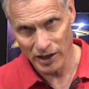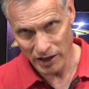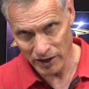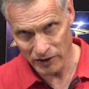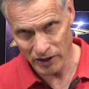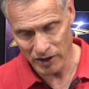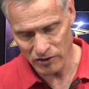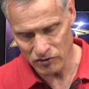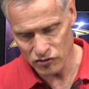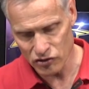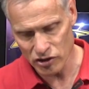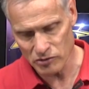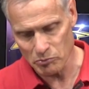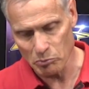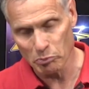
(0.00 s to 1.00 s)
and then
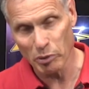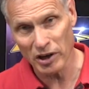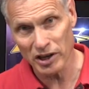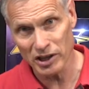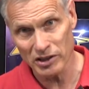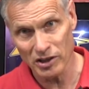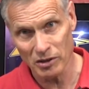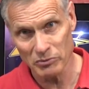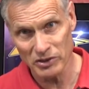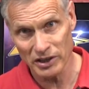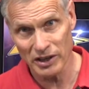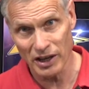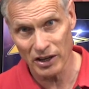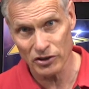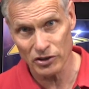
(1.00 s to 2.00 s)
just butting them
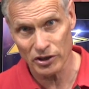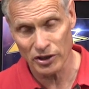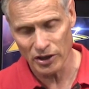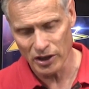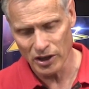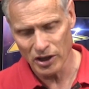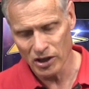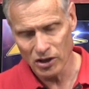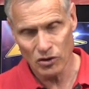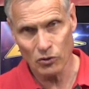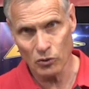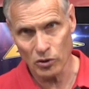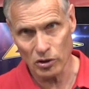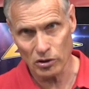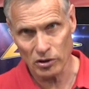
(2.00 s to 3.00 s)
together
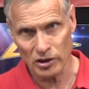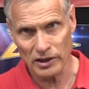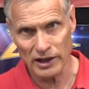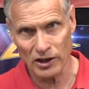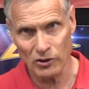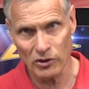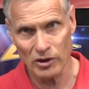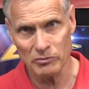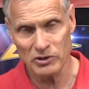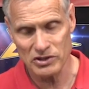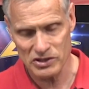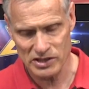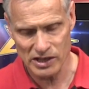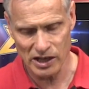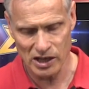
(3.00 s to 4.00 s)
will allow them to
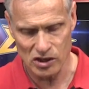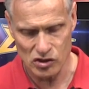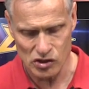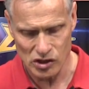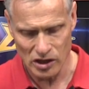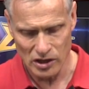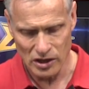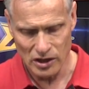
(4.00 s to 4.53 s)
stage.